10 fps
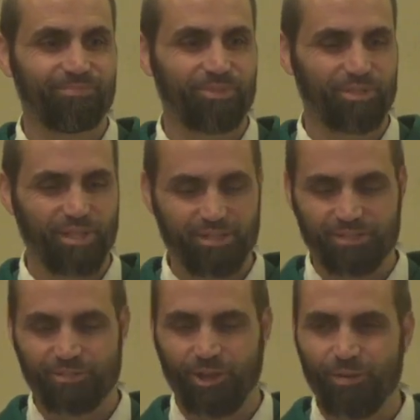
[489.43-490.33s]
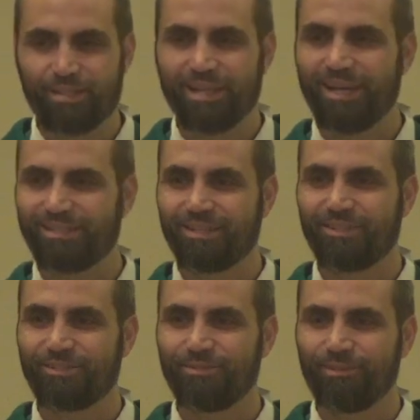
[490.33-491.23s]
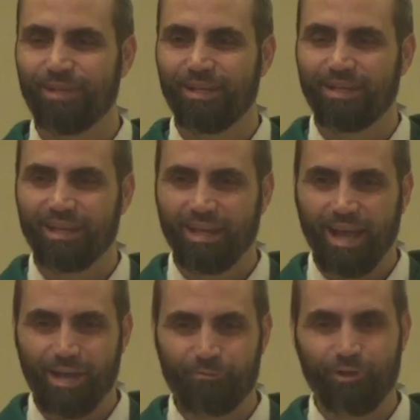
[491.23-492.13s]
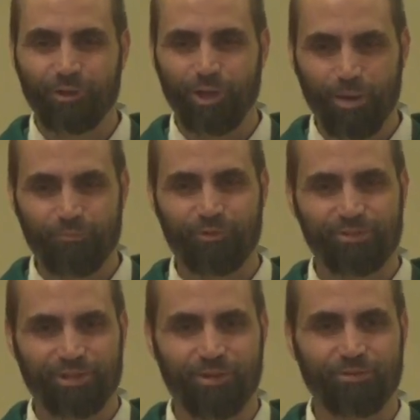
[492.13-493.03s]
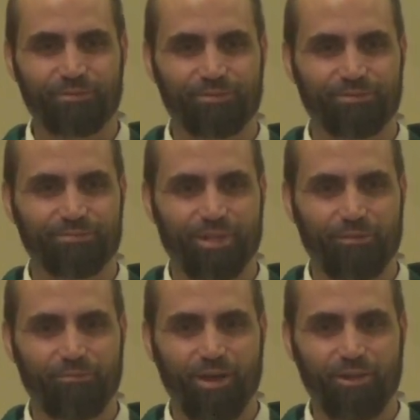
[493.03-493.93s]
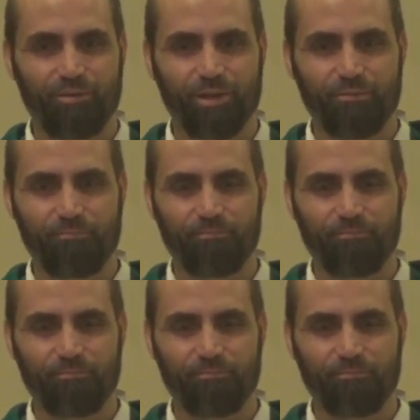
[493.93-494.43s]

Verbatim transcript: Jesus is always asking us to get out of our comfort zone and follow him.